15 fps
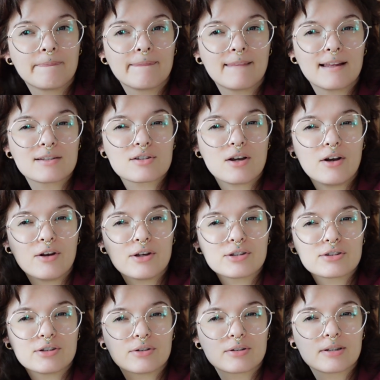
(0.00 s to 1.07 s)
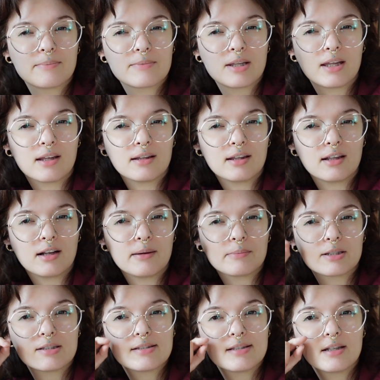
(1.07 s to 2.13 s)
That's also something that I'm
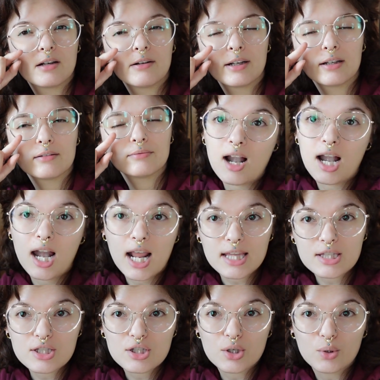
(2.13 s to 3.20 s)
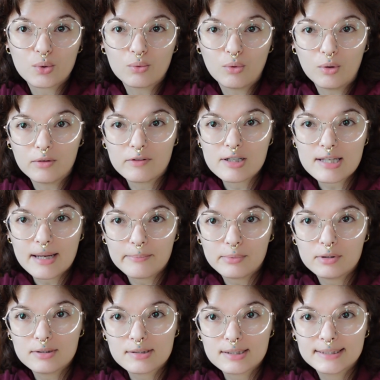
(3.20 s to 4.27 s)
considering. Let's roll for
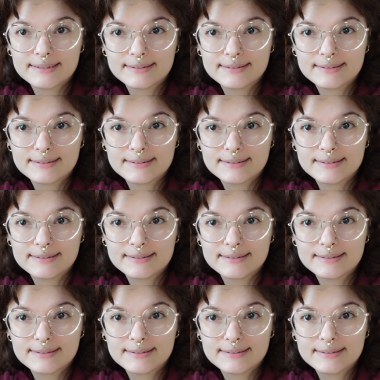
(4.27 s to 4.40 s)
samples.